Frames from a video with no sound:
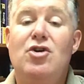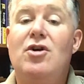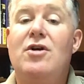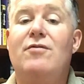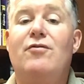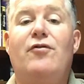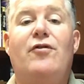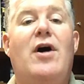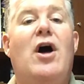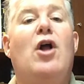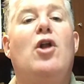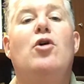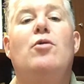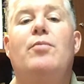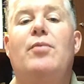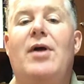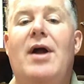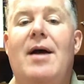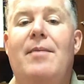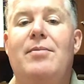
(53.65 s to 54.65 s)
You can follow
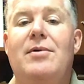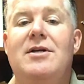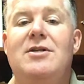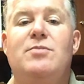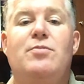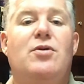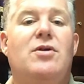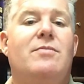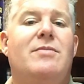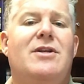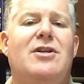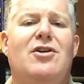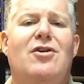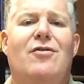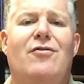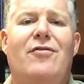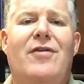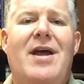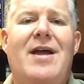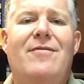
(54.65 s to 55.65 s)
properties, put them into
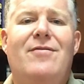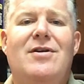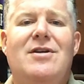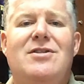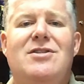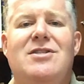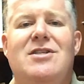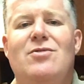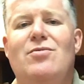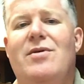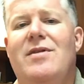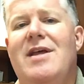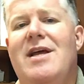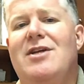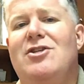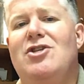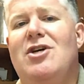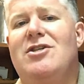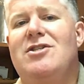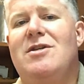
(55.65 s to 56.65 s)
your favorites, see when they
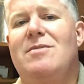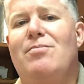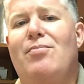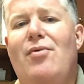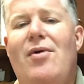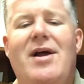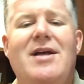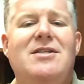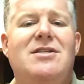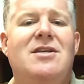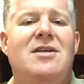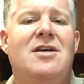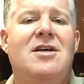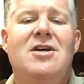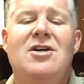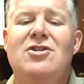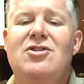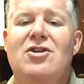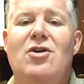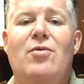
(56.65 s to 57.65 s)
adjust in price,
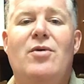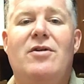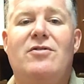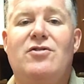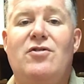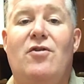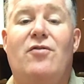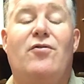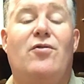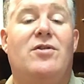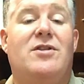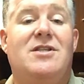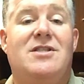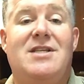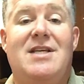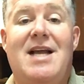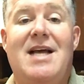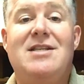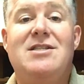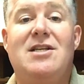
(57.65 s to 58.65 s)
so on and so forth.
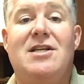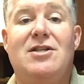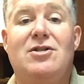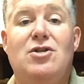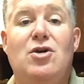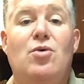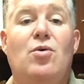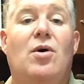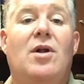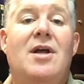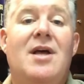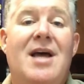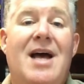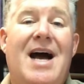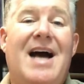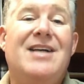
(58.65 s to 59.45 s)
It's an excellent tool.